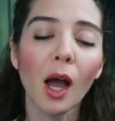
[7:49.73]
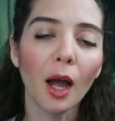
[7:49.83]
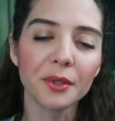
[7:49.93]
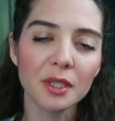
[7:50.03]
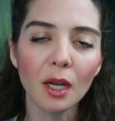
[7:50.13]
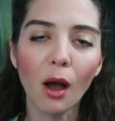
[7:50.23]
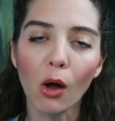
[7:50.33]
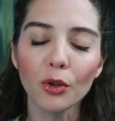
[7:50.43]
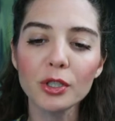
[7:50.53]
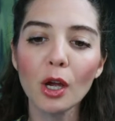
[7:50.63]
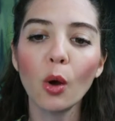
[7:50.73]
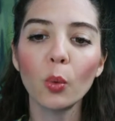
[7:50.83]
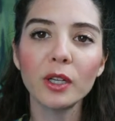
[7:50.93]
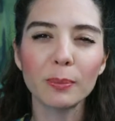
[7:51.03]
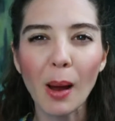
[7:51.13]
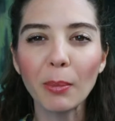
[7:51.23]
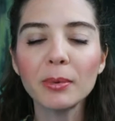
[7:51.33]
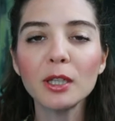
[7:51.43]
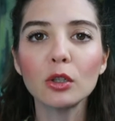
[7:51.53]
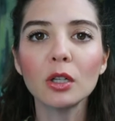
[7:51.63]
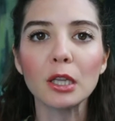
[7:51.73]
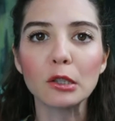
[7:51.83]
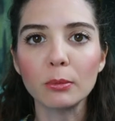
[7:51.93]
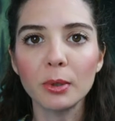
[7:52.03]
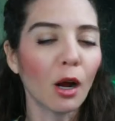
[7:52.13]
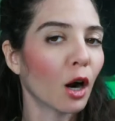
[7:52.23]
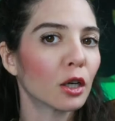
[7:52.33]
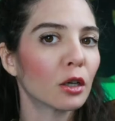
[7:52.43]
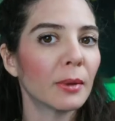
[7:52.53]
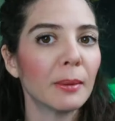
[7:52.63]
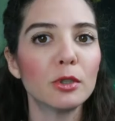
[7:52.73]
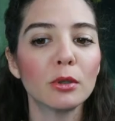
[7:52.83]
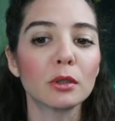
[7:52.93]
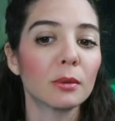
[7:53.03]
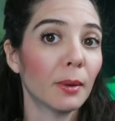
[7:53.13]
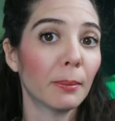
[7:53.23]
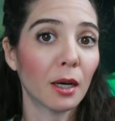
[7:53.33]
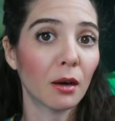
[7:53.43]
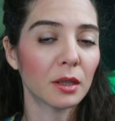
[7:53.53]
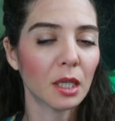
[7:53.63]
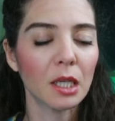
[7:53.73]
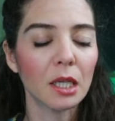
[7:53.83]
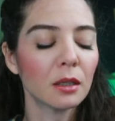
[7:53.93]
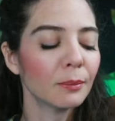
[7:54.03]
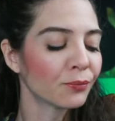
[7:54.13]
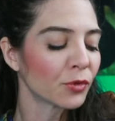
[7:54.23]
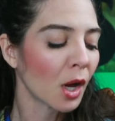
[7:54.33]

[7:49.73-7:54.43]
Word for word: I would say also we could probably look a little bit harder, maybe do a little bit better on the kitten.